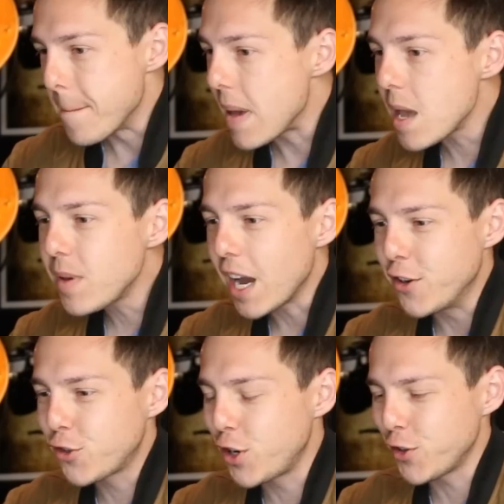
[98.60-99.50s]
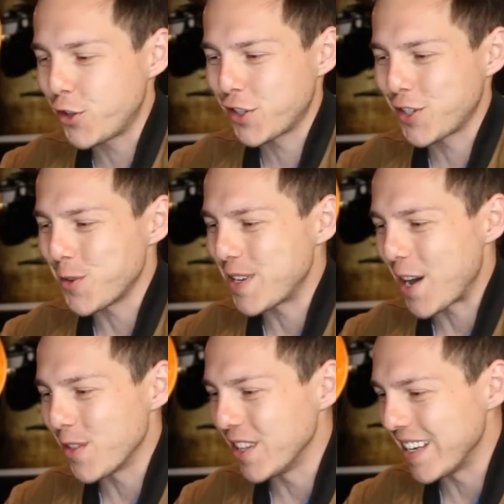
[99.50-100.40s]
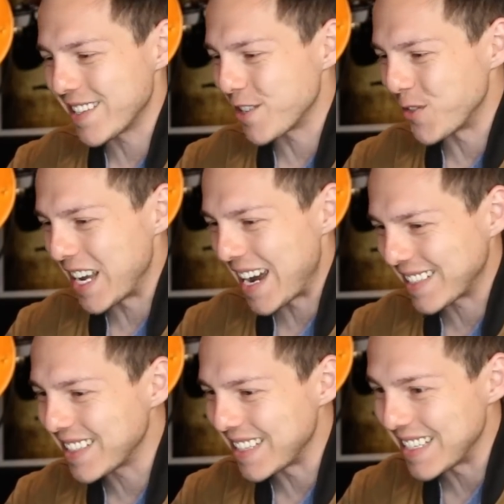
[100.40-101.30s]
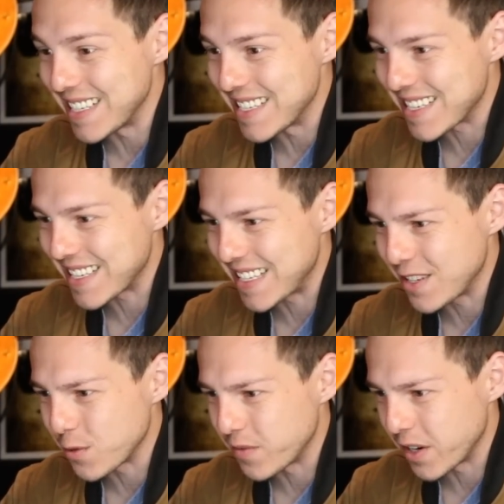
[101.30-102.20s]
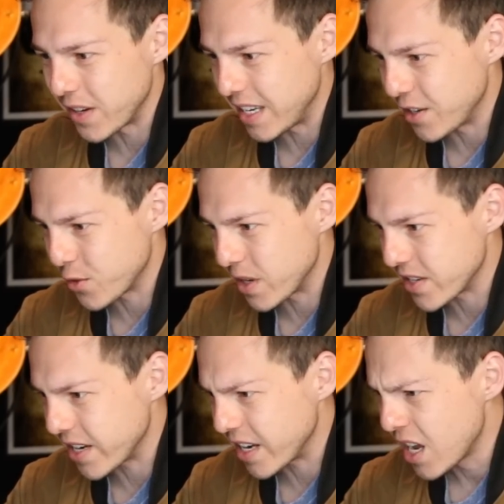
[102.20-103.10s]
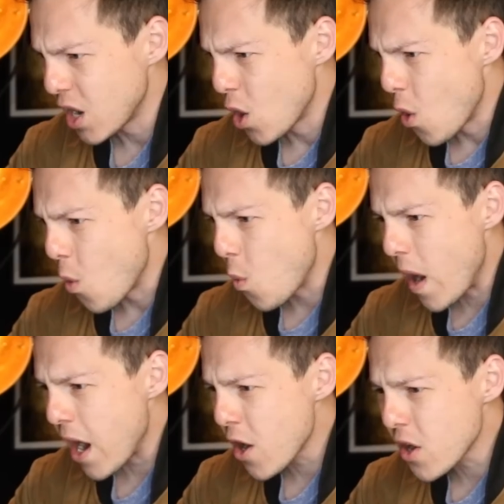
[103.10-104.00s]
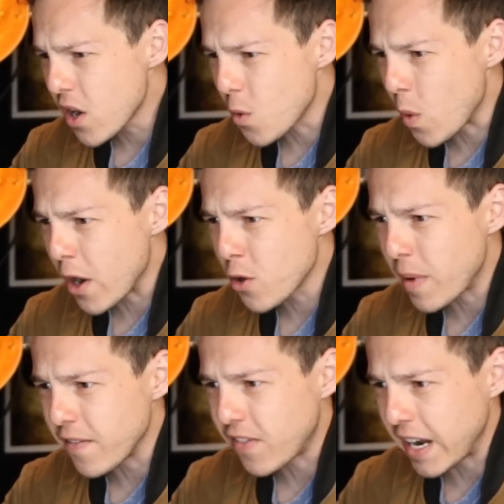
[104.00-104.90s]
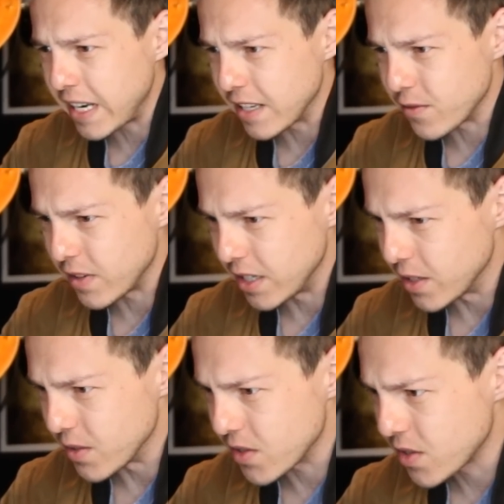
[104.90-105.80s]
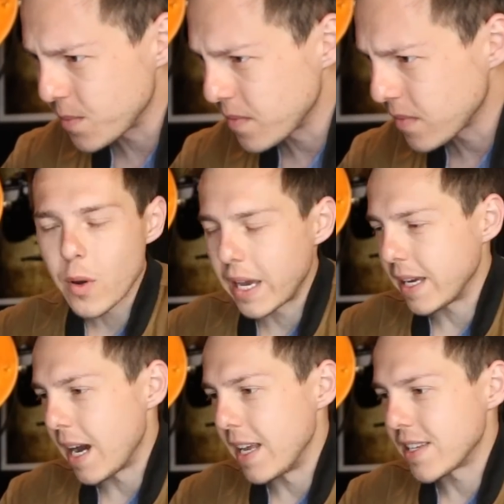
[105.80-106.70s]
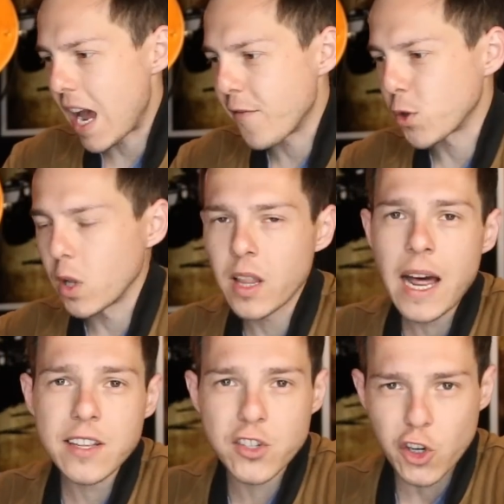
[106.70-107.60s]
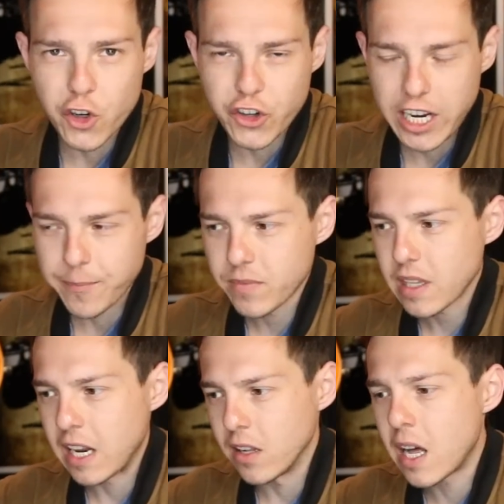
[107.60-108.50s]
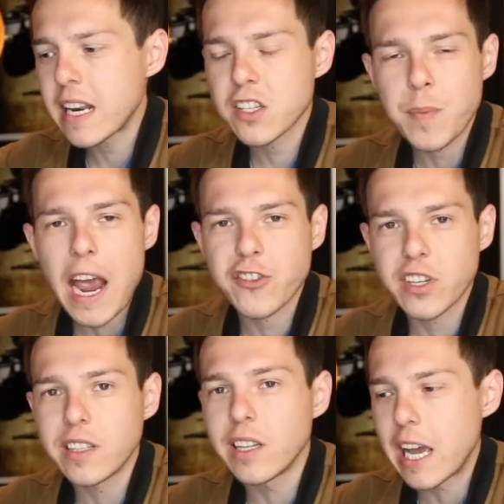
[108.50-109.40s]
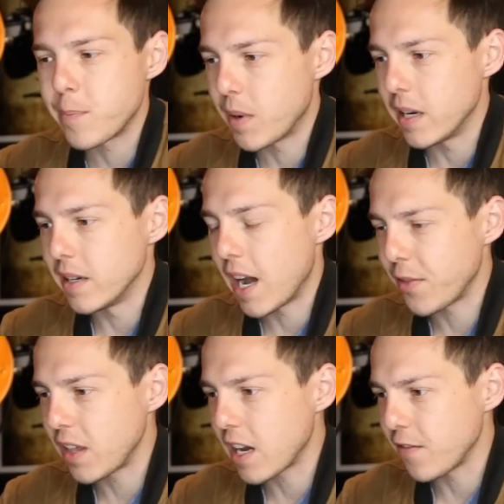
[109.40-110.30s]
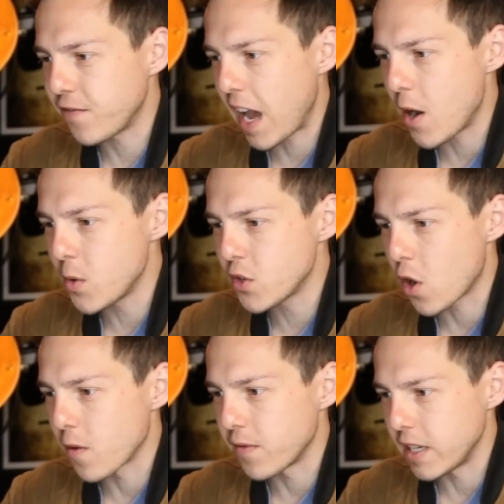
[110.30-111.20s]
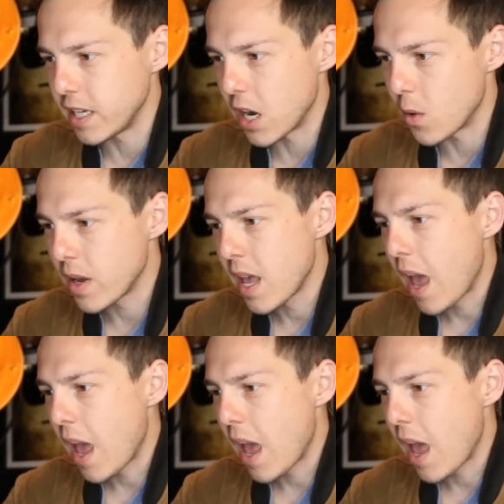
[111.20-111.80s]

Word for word: Maybe I should just go down the list and react to these because these are very interesting. Where, where are my finance videos? Okay guys, after a lot of searching and a lot of smashing the like button, I think I found our video.